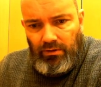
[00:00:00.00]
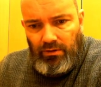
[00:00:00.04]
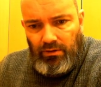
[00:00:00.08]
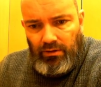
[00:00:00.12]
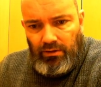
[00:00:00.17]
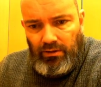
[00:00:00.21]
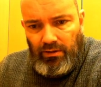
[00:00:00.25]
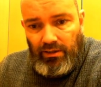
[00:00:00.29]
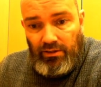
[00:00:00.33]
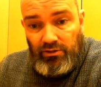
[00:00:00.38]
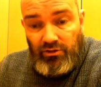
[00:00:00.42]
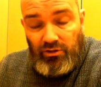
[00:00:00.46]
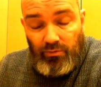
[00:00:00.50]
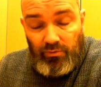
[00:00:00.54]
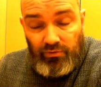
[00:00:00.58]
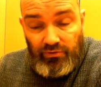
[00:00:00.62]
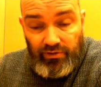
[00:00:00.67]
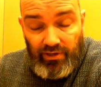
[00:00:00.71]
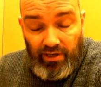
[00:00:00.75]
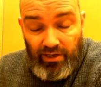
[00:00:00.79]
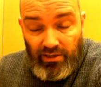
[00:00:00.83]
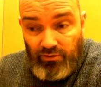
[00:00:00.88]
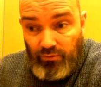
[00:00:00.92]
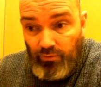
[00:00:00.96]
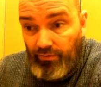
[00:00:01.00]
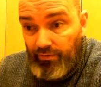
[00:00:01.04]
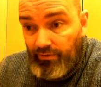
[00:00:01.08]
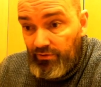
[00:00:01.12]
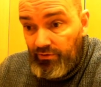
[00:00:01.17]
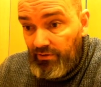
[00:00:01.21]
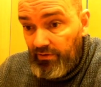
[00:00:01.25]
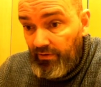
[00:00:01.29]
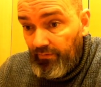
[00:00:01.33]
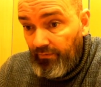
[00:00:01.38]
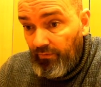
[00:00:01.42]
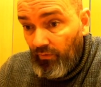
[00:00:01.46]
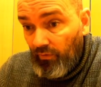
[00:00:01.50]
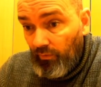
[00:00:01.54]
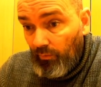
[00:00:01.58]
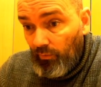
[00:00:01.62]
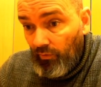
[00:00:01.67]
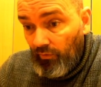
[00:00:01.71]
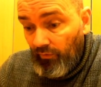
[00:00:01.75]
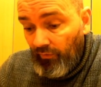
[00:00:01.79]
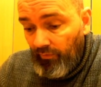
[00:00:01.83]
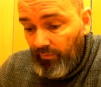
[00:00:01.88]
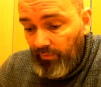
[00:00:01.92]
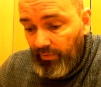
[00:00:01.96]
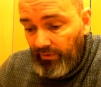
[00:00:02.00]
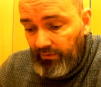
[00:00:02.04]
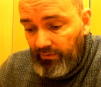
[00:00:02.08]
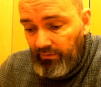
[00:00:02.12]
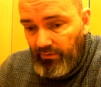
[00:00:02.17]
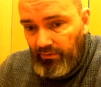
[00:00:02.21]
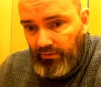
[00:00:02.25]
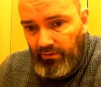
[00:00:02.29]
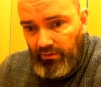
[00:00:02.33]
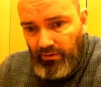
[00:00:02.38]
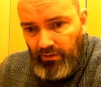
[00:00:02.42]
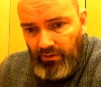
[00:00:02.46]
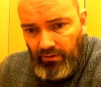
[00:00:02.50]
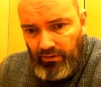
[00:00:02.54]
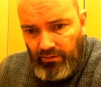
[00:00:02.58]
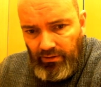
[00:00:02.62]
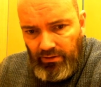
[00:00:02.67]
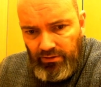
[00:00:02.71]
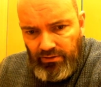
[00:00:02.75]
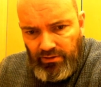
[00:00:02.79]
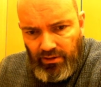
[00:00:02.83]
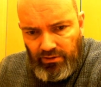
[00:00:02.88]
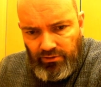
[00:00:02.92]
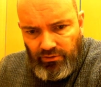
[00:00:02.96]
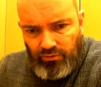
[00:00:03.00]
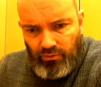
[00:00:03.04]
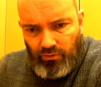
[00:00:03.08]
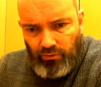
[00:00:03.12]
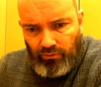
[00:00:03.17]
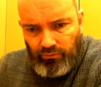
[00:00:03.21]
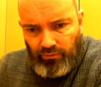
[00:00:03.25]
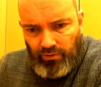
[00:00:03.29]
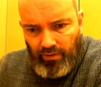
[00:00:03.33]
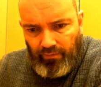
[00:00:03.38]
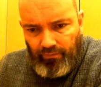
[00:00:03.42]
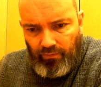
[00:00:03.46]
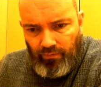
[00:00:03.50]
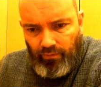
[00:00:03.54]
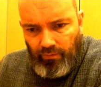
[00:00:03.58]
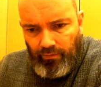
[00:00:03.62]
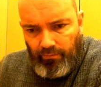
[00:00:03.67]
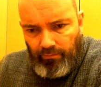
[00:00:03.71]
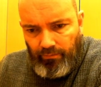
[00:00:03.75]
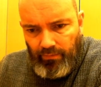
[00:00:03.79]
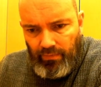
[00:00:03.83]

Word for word: uh, at some stage with the c4 move, but decides to go to a4.